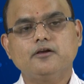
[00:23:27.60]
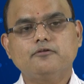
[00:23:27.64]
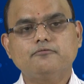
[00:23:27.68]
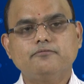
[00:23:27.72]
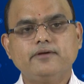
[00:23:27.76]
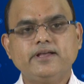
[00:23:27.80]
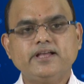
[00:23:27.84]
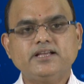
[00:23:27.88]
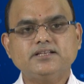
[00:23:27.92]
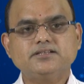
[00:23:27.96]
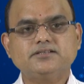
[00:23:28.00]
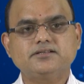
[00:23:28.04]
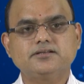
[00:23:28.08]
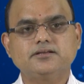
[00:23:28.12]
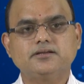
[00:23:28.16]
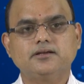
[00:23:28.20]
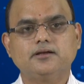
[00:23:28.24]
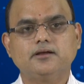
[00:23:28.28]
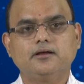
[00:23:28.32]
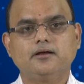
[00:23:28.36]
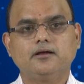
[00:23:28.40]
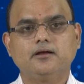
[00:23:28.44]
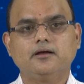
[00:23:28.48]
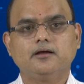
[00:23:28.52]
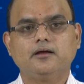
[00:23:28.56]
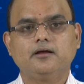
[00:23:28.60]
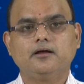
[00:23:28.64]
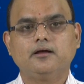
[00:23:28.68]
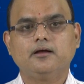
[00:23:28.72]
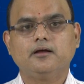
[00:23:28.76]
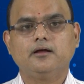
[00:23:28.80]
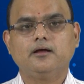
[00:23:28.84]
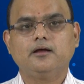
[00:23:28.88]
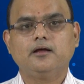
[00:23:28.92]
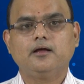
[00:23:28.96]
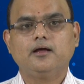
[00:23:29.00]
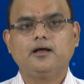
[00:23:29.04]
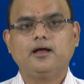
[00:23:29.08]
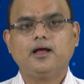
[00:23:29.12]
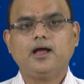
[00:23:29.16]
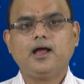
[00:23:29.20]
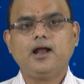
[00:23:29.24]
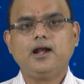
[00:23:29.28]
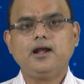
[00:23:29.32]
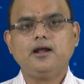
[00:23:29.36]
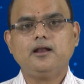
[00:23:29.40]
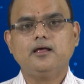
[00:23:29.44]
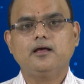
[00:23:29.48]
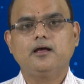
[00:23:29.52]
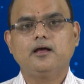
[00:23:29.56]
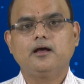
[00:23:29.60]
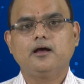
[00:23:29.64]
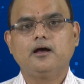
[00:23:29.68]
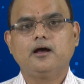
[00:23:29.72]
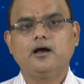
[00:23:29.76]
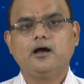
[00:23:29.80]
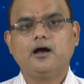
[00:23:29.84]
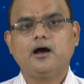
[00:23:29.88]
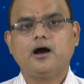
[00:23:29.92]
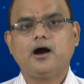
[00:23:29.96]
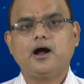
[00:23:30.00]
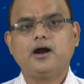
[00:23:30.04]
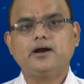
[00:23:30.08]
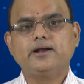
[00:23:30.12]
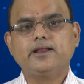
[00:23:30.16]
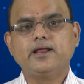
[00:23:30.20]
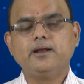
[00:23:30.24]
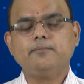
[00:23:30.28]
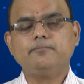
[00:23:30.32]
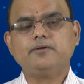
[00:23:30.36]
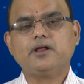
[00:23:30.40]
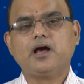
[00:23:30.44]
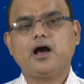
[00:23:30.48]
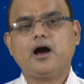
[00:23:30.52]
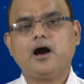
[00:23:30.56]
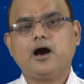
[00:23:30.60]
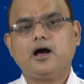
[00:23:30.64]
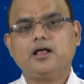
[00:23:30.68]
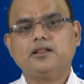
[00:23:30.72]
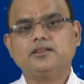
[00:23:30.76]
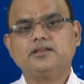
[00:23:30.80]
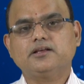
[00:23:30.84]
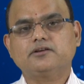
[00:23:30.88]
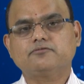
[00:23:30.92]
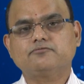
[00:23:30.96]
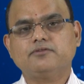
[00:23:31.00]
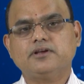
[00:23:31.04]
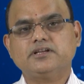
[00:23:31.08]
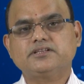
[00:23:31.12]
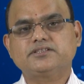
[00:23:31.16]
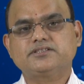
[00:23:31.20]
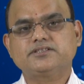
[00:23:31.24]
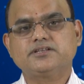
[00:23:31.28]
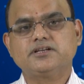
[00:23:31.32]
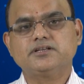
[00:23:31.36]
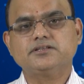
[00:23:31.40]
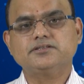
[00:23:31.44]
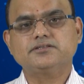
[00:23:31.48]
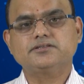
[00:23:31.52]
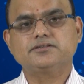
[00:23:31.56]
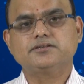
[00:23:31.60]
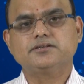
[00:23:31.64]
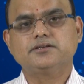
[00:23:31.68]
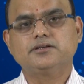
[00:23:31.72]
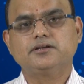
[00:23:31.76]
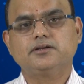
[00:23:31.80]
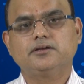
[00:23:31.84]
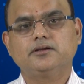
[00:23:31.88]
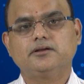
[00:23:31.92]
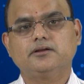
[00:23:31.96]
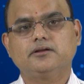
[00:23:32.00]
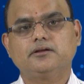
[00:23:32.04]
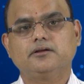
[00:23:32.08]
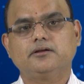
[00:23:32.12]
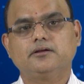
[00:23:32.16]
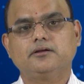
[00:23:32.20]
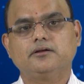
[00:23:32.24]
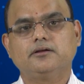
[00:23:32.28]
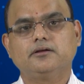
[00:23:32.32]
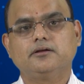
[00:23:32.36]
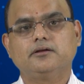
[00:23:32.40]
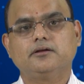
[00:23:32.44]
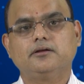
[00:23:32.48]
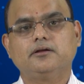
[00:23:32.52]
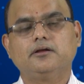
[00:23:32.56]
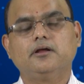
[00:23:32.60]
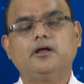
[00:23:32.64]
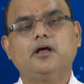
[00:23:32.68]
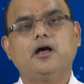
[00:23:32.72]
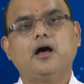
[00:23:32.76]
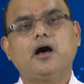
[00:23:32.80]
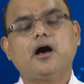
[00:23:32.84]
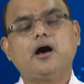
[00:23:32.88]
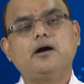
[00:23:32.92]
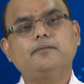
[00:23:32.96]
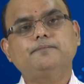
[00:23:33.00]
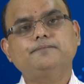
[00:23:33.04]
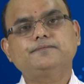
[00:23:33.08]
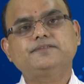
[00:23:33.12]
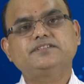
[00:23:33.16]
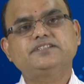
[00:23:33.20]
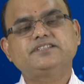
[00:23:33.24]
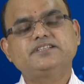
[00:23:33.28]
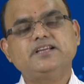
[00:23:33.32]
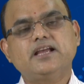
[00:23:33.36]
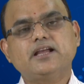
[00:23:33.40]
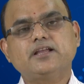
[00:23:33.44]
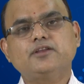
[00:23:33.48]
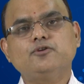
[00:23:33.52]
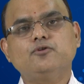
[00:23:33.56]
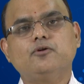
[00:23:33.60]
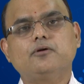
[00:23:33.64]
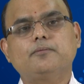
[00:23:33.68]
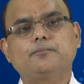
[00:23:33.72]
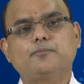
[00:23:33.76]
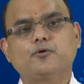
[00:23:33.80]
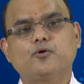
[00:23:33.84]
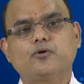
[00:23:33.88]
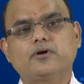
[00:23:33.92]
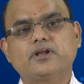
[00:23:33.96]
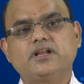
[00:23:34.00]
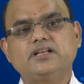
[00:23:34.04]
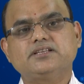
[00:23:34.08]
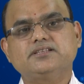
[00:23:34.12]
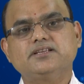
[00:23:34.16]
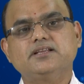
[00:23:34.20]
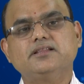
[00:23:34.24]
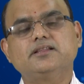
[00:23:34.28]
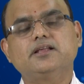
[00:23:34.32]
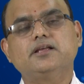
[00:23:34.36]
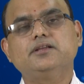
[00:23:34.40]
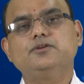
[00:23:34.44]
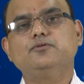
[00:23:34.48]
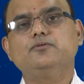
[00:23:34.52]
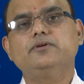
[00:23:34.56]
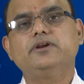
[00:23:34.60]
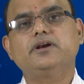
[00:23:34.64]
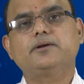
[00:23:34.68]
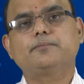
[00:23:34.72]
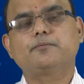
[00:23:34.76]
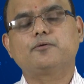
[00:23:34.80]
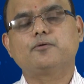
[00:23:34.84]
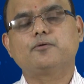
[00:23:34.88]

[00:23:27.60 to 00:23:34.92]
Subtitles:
quiz and attempt all the questions of check your progress in the unit